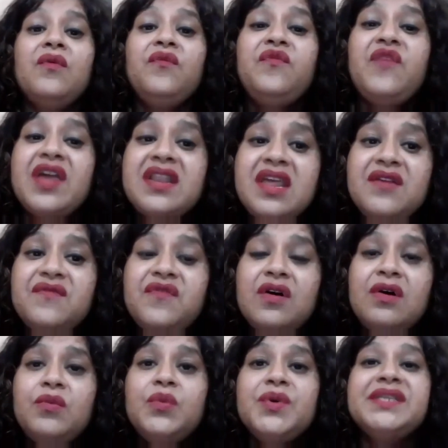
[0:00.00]

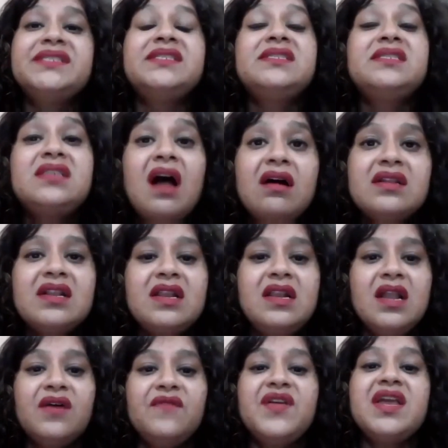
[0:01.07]
whenever we start
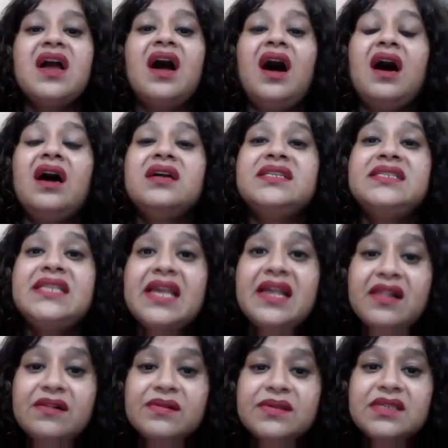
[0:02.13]
loving
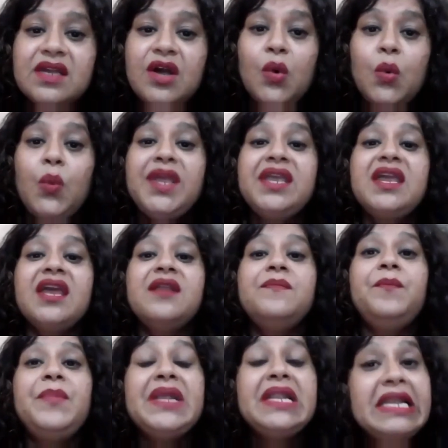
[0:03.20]
ourselves, we can
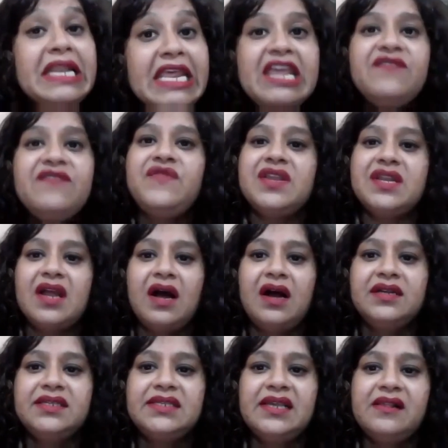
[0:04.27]
believe in
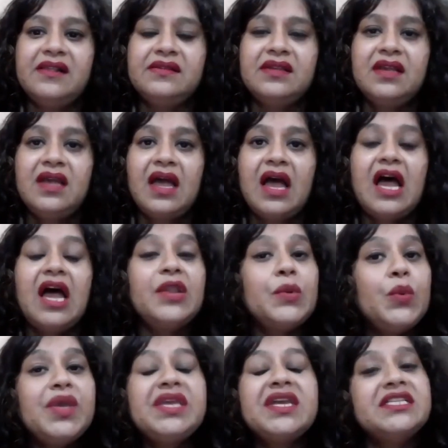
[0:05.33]
ourselves and
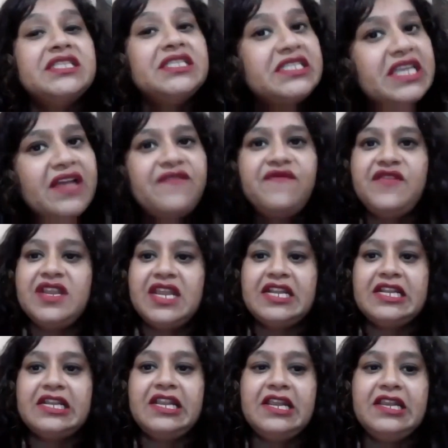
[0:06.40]
we can
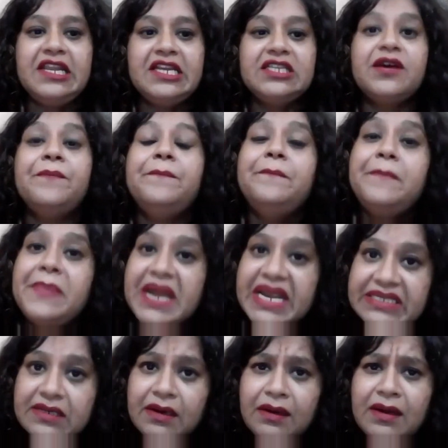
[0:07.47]
definitely lead a
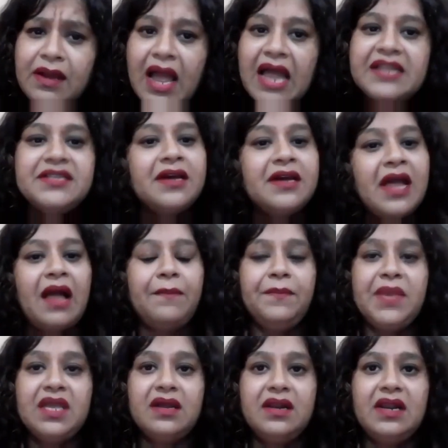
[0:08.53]
better and a
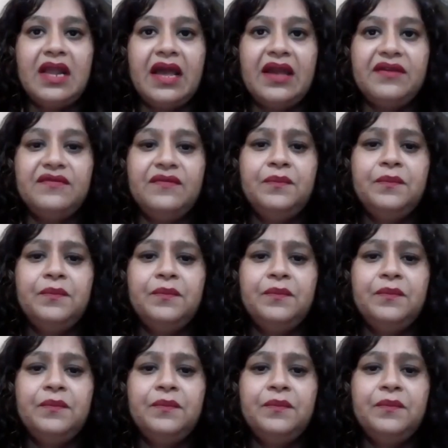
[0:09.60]
happier life.